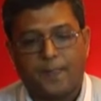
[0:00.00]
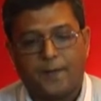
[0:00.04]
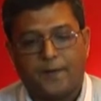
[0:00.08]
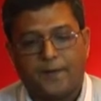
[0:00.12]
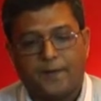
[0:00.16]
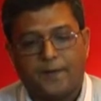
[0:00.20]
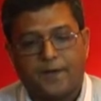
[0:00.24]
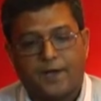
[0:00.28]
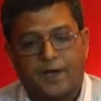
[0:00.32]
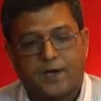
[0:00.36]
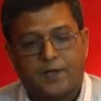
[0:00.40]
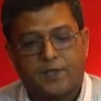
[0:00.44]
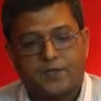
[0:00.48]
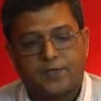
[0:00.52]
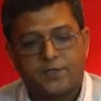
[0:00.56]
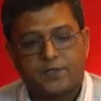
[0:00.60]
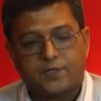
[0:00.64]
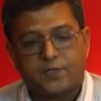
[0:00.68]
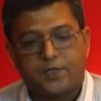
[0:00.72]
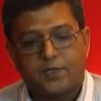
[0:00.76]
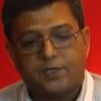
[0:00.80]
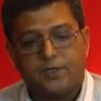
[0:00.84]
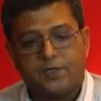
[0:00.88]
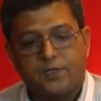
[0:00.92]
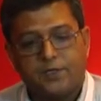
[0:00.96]
In another
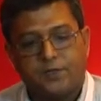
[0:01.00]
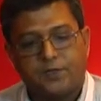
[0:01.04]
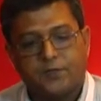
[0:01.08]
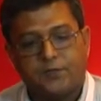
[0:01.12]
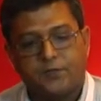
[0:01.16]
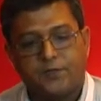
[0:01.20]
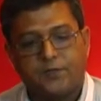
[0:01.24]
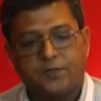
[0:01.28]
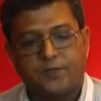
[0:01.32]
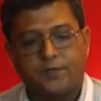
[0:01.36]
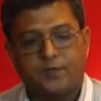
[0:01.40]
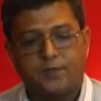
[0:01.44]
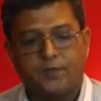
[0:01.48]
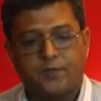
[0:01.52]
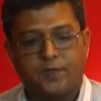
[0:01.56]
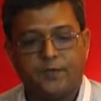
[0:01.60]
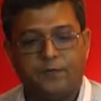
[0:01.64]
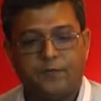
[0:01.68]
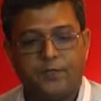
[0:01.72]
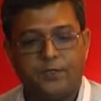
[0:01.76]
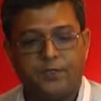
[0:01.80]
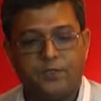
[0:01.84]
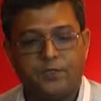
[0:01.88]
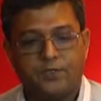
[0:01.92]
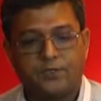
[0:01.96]
study, the
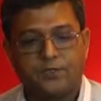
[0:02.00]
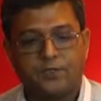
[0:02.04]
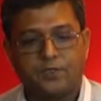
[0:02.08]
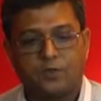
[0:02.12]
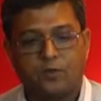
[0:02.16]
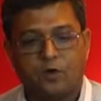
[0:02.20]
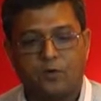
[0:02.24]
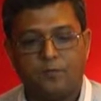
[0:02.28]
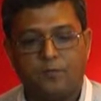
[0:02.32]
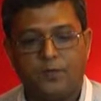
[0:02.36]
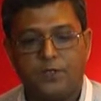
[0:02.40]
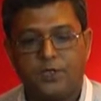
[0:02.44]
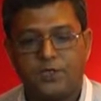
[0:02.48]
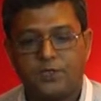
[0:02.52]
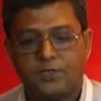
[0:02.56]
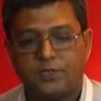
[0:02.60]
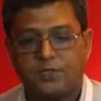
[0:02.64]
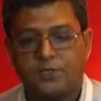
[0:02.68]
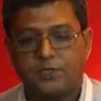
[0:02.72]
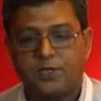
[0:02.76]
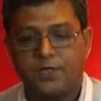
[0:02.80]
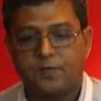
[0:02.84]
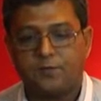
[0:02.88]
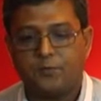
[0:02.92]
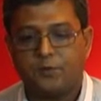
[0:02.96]
evidence, the
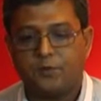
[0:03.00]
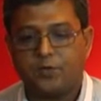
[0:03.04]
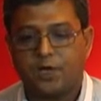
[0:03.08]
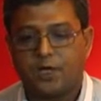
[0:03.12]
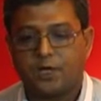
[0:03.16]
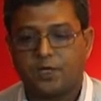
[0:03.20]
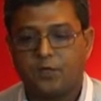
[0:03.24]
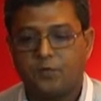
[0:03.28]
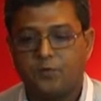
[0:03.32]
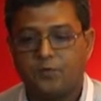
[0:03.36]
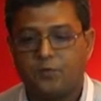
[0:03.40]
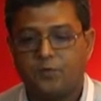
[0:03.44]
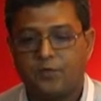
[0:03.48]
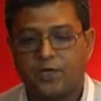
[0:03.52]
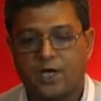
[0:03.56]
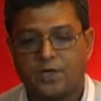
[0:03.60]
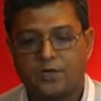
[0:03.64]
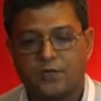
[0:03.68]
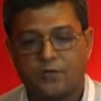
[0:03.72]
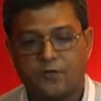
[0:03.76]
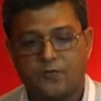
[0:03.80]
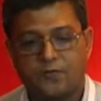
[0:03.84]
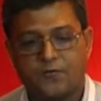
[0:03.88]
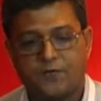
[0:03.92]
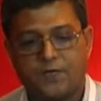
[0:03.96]
combination therapy curcumin with
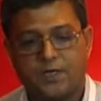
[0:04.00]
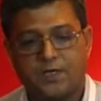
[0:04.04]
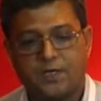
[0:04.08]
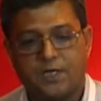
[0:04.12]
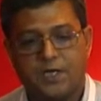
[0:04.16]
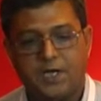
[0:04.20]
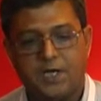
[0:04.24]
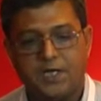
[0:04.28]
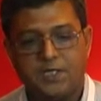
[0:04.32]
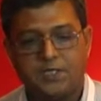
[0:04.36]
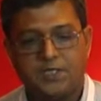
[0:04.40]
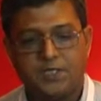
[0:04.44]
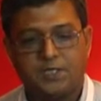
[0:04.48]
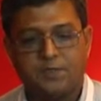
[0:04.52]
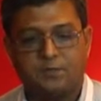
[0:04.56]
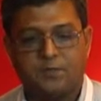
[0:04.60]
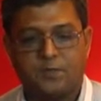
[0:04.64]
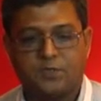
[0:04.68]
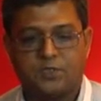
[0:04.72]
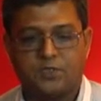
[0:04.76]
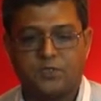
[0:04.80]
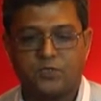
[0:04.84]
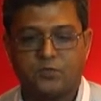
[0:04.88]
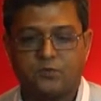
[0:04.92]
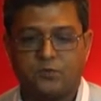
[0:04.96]
diclofenac,
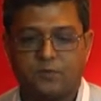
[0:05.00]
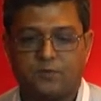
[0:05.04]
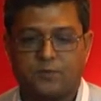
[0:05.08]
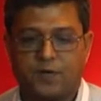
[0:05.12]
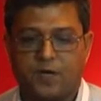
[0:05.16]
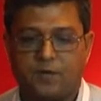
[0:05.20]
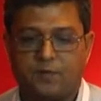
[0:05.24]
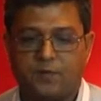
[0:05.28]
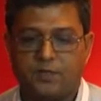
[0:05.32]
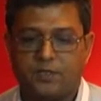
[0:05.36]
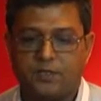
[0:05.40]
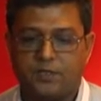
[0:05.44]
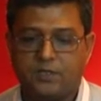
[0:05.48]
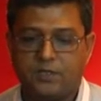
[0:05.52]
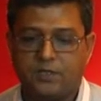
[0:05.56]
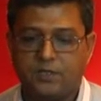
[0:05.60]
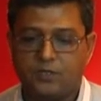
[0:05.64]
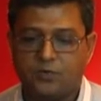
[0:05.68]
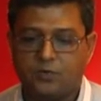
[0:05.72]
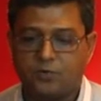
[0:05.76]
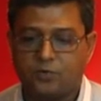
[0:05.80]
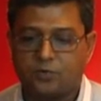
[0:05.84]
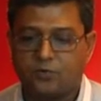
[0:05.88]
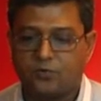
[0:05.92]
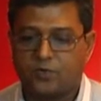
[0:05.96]
88 patients with primary
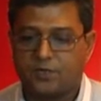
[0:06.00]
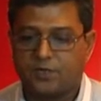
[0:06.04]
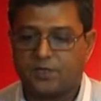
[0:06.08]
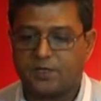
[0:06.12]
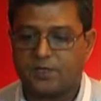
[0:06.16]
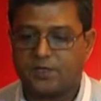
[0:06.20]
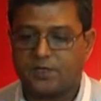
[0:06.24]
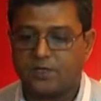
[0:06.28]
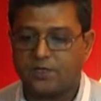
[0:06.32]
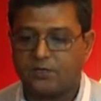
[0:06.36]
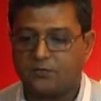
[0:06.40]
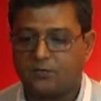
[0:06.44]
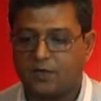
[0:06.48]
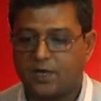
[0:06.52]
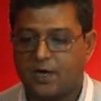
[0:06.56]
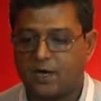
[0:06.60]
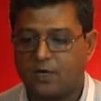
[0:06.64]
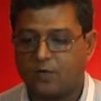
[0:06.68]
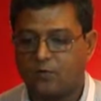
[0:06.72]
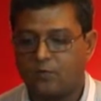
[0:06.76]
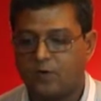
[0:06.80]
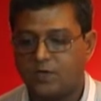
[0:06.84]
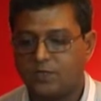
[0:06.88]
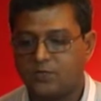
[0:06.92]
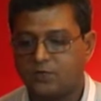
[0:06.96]
knee osteoarthritis were
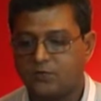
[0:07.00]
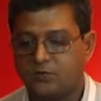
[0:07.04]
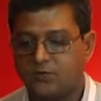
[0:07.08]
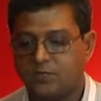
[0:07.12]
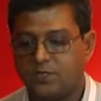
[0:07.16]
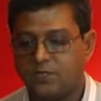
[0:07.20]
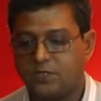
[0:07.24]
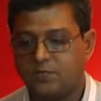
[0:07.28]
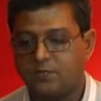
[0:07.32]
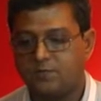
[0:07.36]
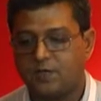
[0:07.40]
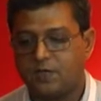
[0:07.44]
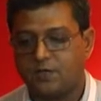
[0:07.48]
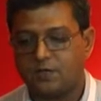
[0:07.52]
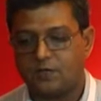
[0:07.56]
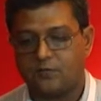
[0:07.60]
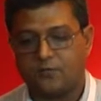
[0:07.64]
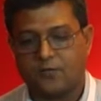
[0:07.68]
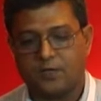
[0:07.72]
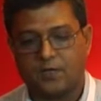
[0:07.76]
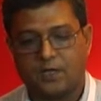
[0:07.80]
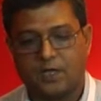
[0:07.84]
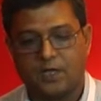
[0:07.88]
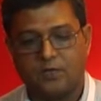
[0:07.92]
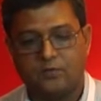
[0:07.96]
randomized to receive
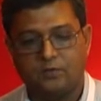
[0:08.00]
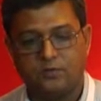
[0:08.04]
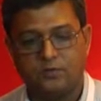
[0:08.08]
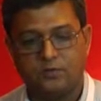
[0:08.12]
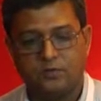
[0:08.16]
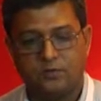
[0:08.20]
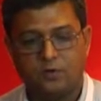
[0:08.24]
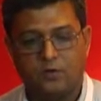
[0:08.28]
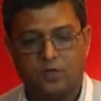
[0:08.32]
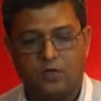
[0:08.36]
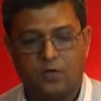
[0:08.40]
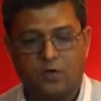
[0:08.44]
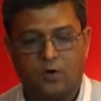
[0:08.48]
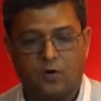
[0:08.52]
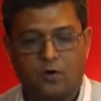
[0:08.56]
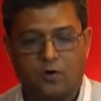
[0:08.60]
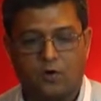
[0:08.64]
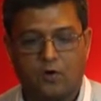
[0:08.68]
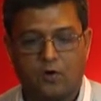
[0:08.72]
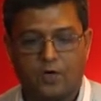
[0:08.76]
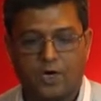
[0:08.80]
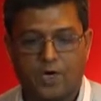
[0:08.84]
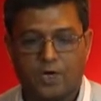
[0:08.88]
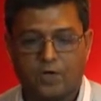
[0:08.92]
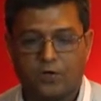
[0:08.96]
diclofenac alone
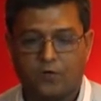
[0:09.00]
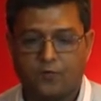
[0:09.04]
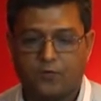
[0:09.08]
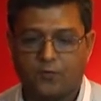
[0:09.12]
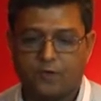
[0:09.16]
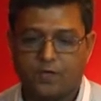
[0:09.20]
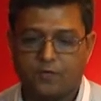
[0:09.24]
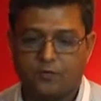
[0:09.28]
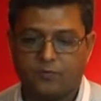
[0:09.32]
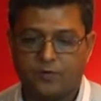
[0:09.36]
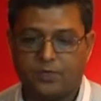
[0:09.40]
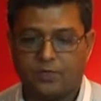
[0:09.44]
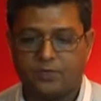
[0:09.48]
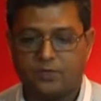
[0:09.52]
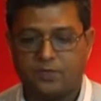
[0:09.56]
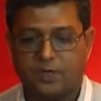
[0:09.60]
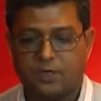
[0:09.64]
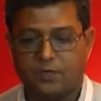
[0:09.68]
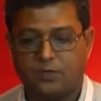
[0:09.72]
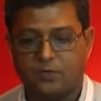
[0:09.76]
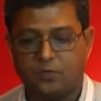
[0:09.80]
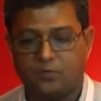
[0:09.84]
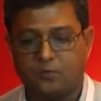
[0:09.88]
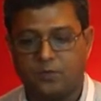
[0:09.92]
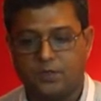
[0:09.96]
or diclofenac with
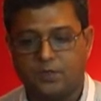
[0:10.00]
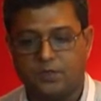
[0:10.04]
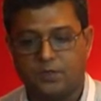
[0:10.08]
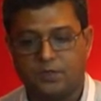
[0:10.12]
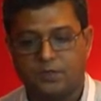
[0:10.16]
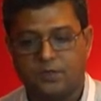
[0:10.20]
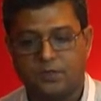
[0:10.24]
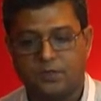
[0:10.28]
curcumin